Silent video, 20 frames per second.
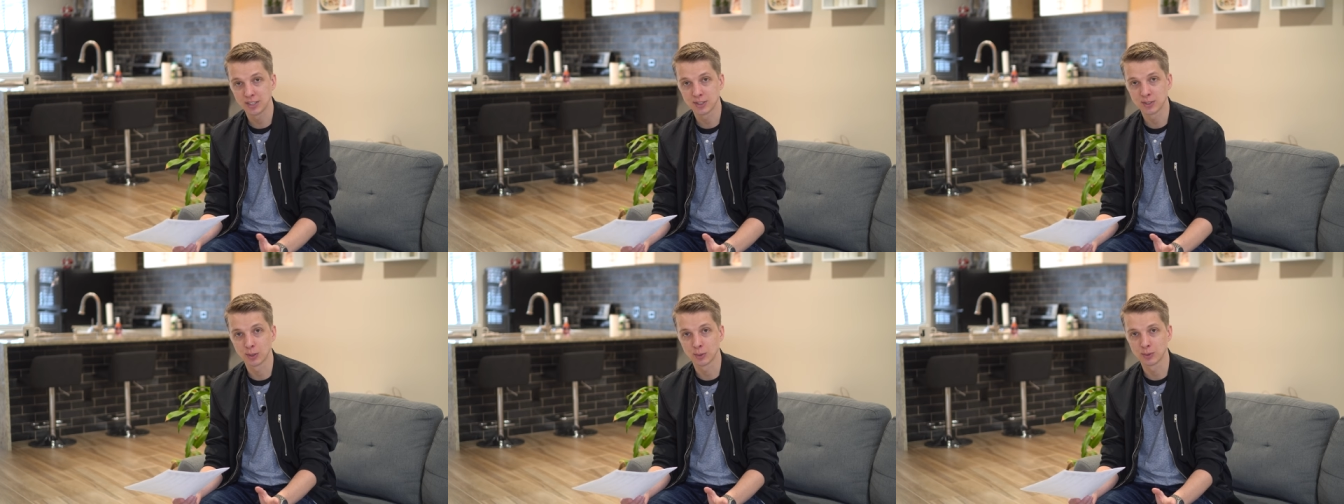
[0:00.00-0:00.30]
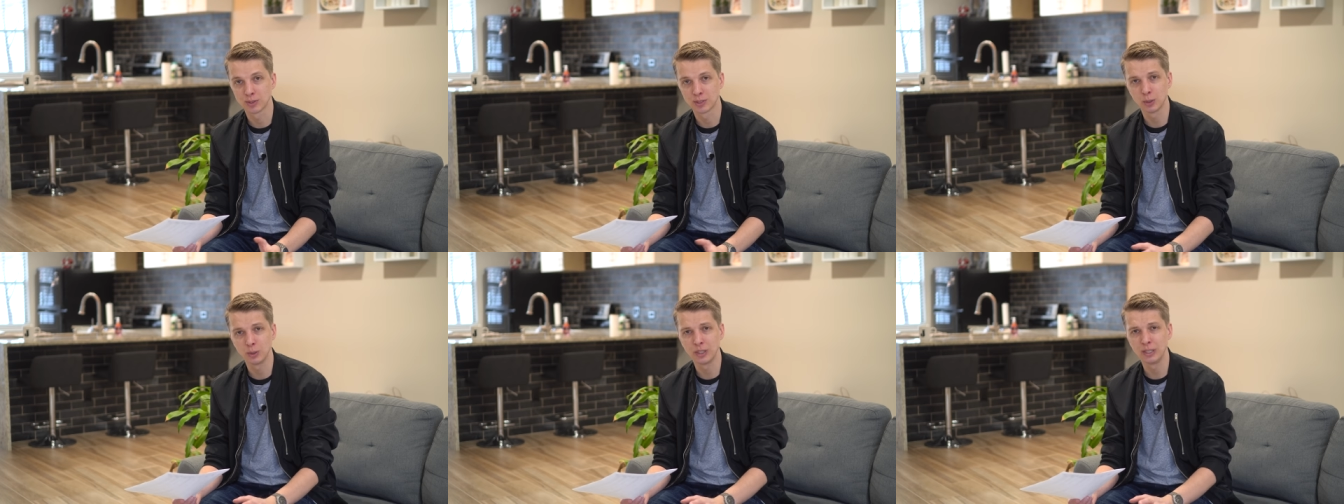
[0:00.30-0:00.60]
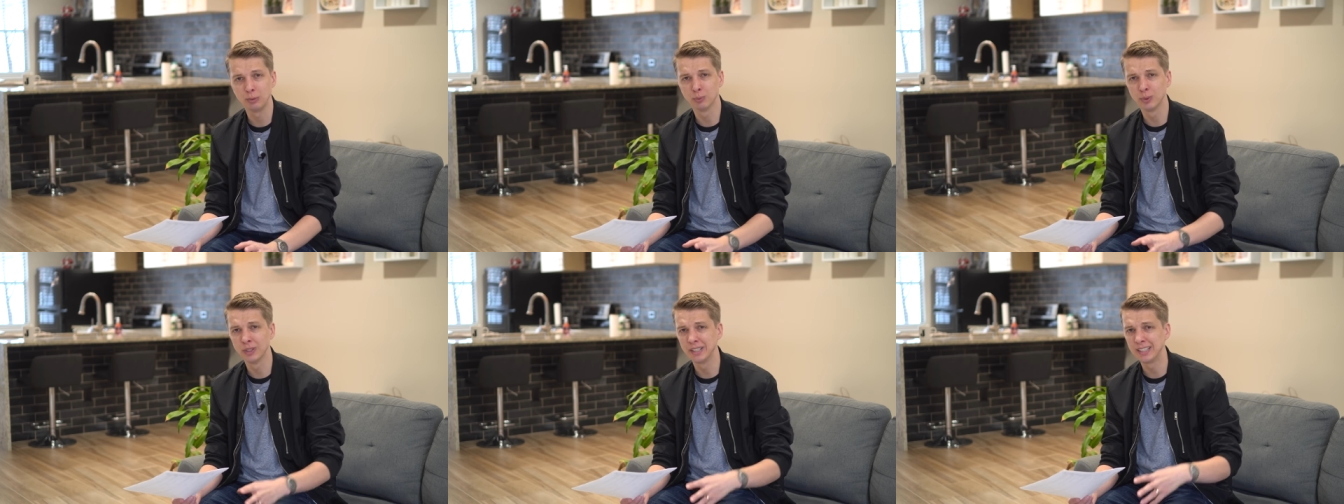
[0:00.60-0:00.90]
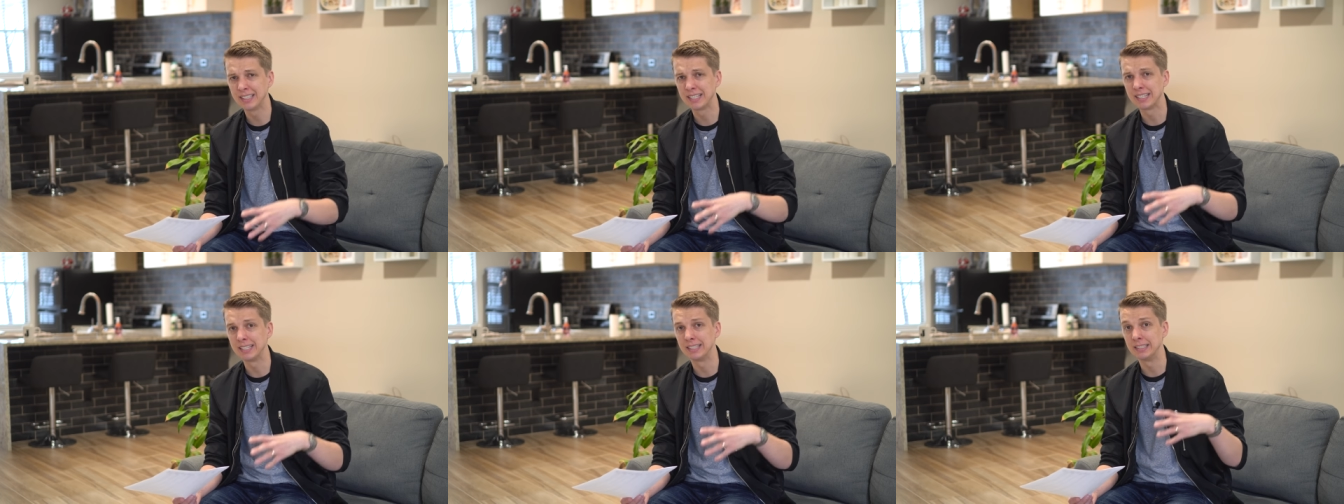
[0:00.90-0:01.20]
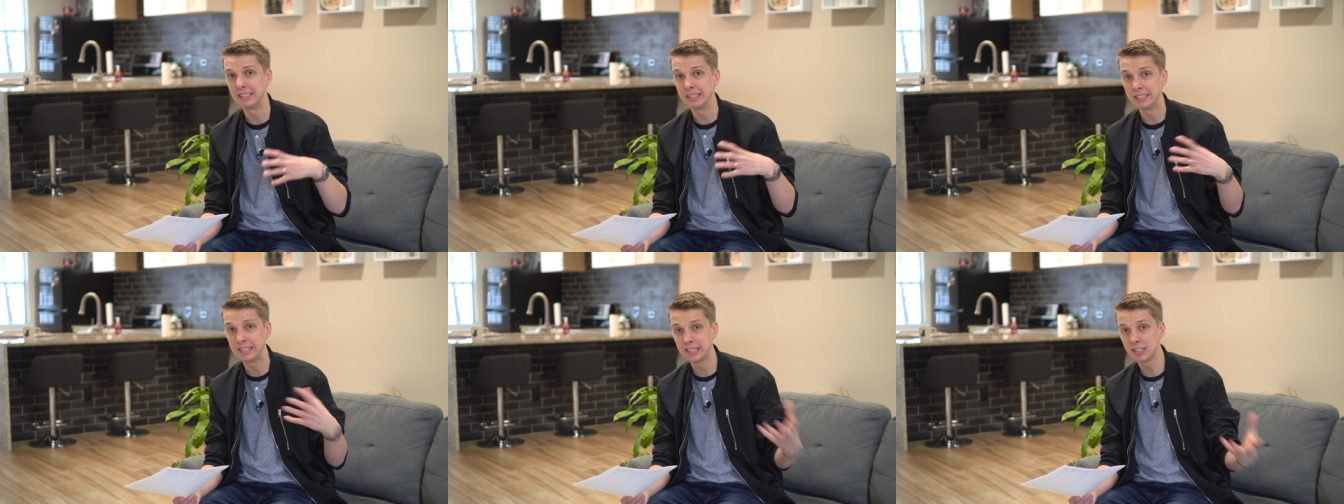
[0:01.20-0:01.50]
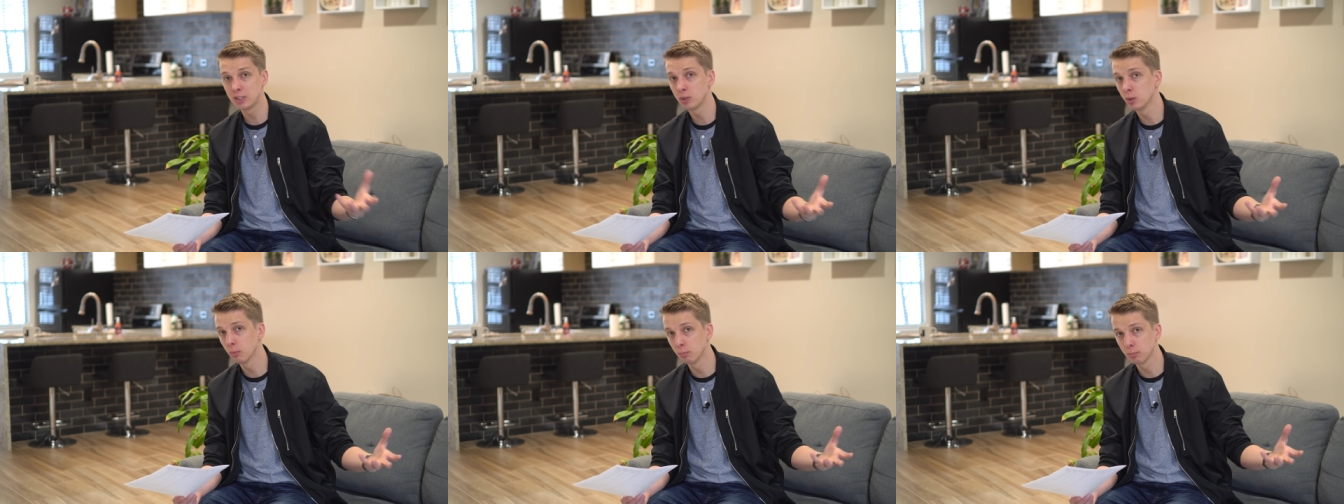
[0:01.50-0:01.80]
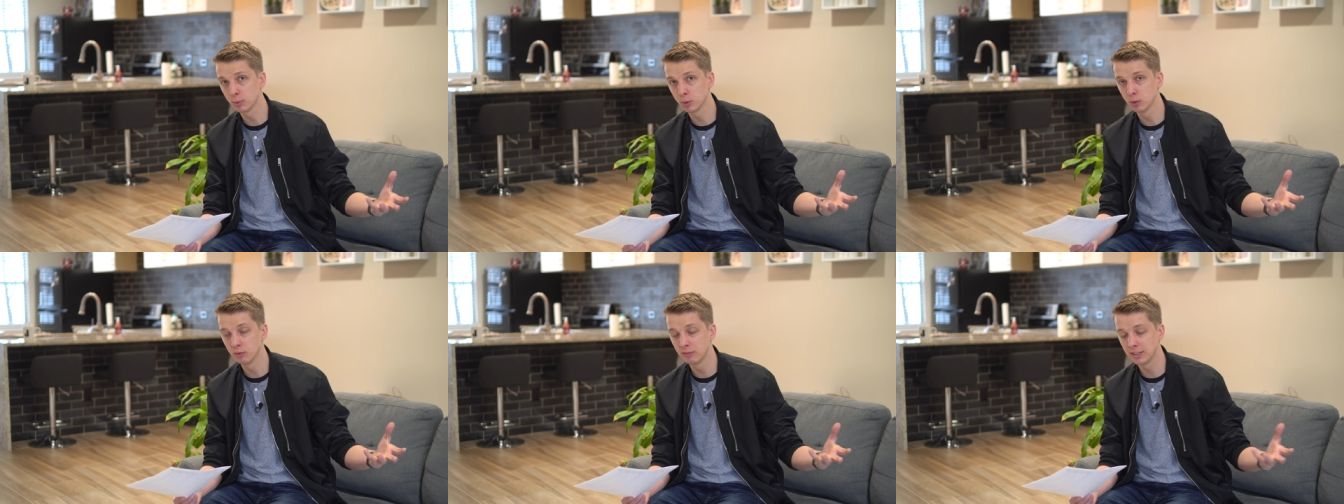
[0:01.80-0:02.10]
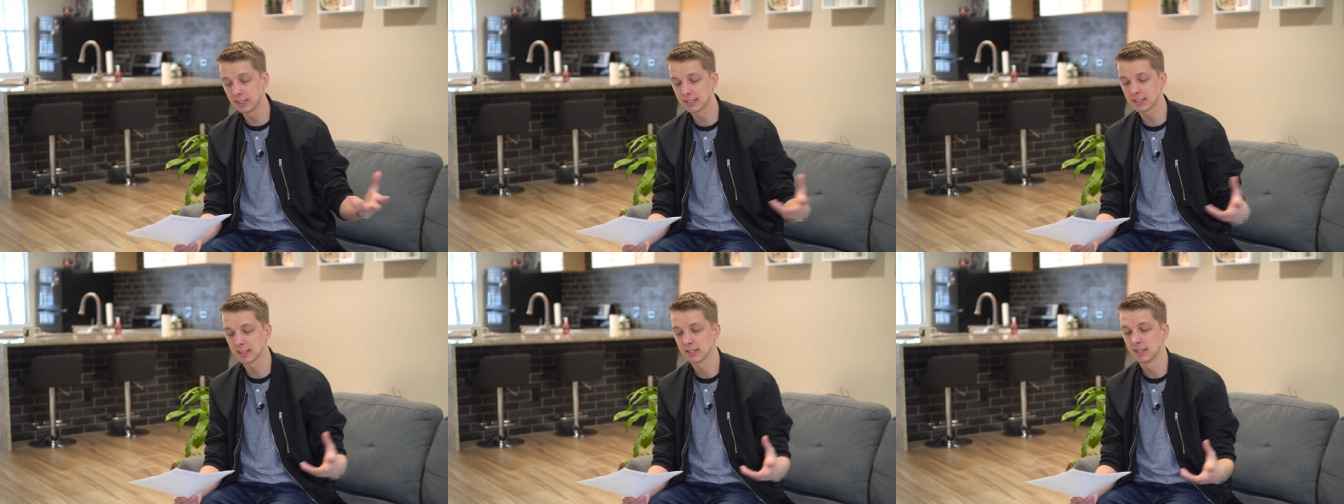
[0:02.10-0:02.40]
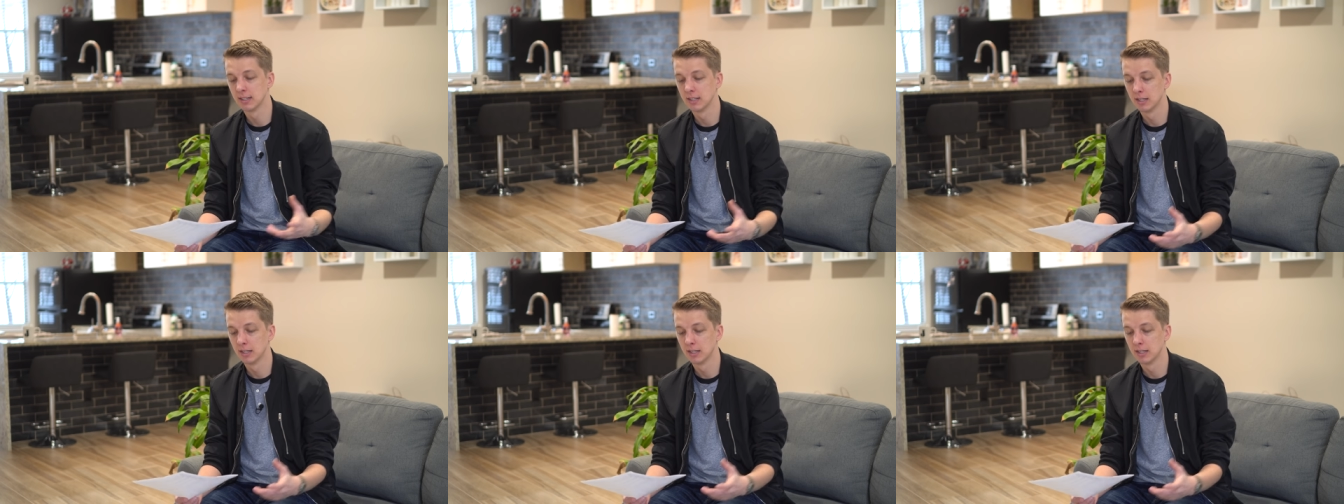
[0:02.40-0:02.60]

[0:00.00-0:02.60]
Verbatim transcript: so Sony really didn't need to improve it,